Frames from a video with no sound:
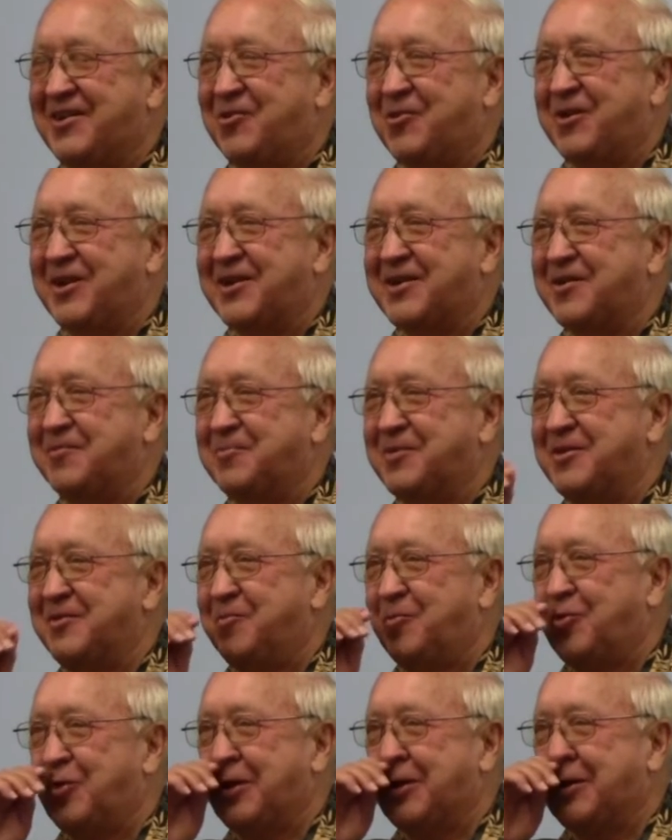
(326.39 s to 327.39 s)
I wake up in
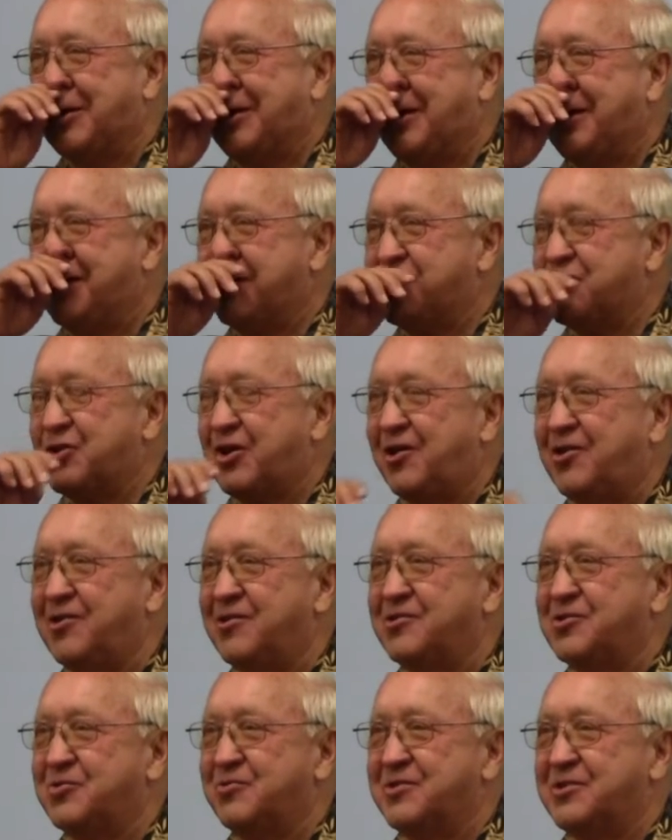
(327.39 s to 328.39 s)
the morning kind of
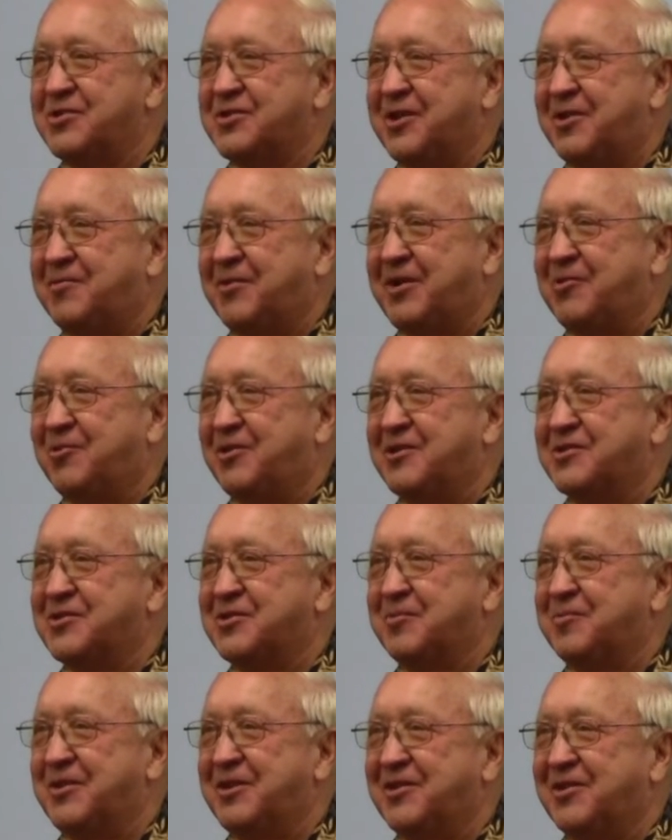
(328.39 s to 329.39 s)
charged when somebody
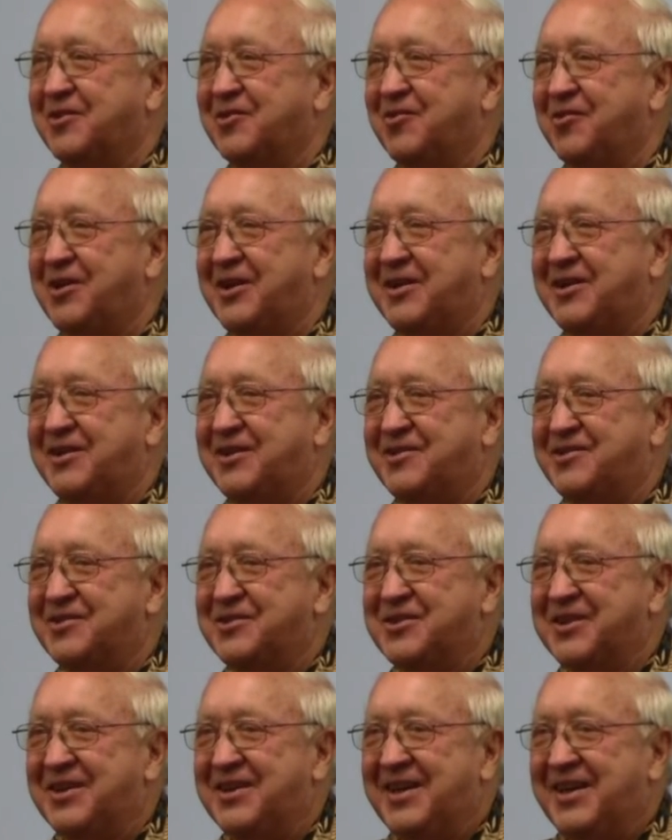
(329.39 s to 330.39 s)
wants to build a
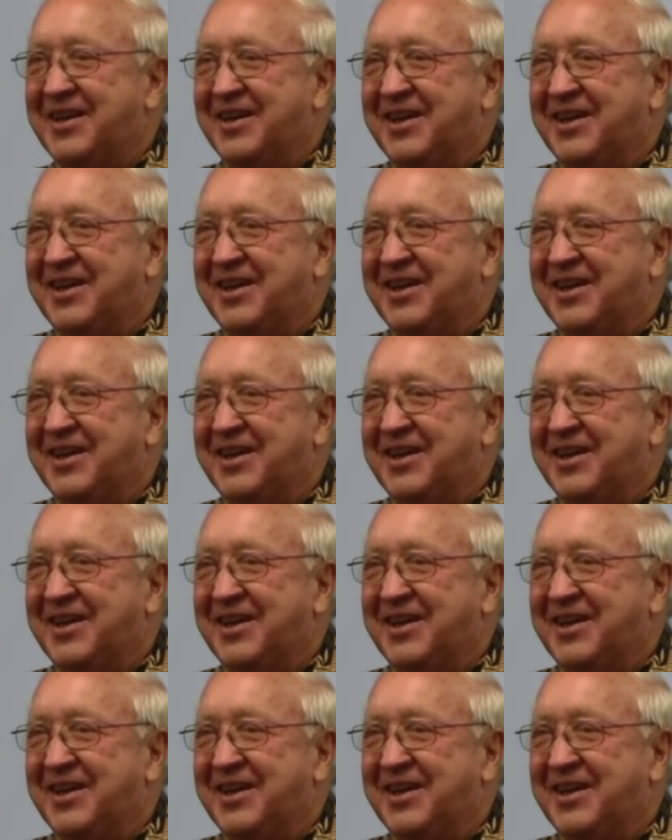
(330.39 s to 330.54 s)
greenhouse.